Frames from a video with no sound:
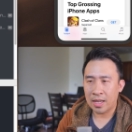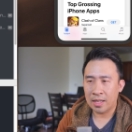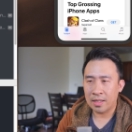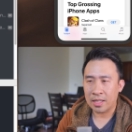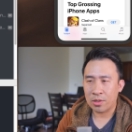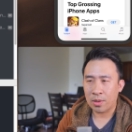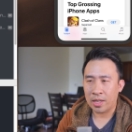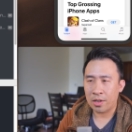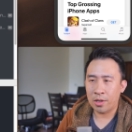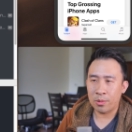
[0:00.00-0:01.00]
dot
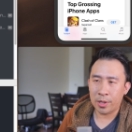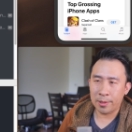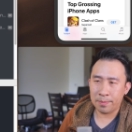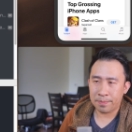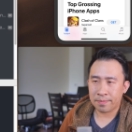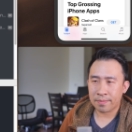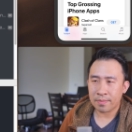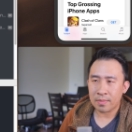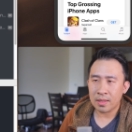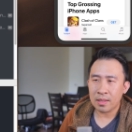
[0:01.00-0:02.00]
electronic hardware.
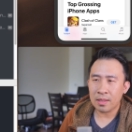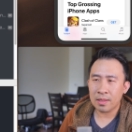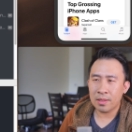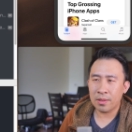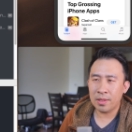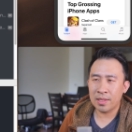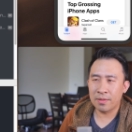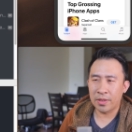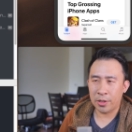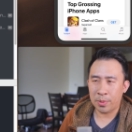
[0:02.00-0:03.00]
So this
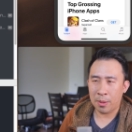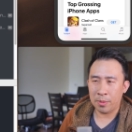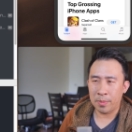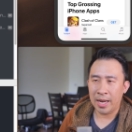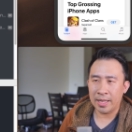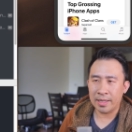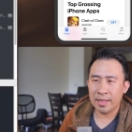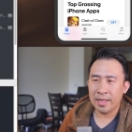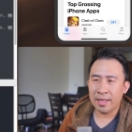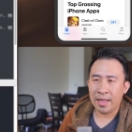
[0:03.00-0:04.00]
is very problematic
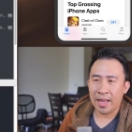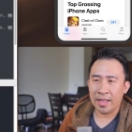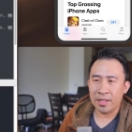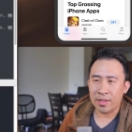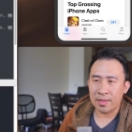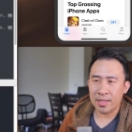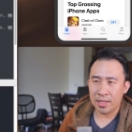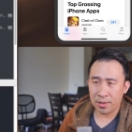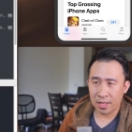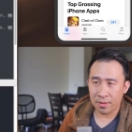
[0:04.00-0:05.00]
and you can see
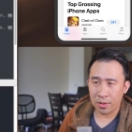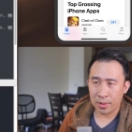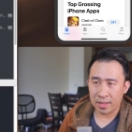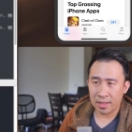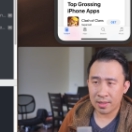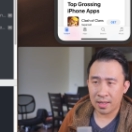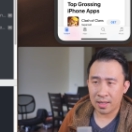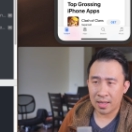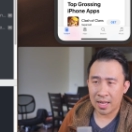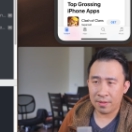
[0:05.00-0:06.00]
yourself doing this
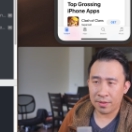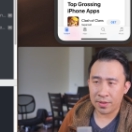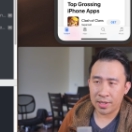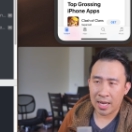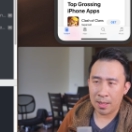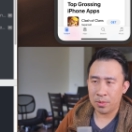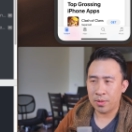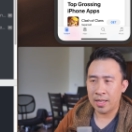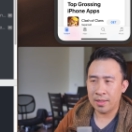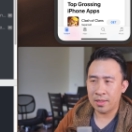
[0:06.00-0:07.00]
a lot of different times,
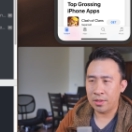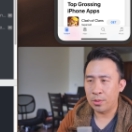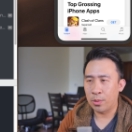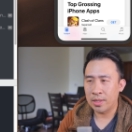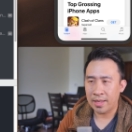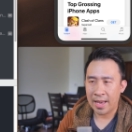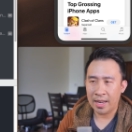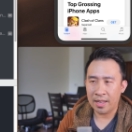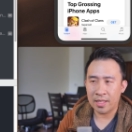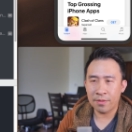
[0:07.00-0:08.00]
right? So you want to
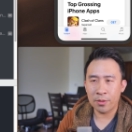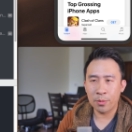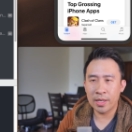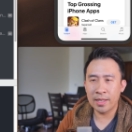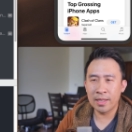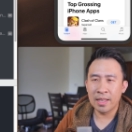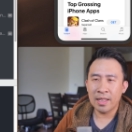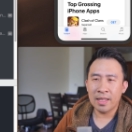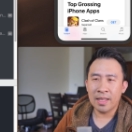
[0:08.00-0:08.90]
add a different one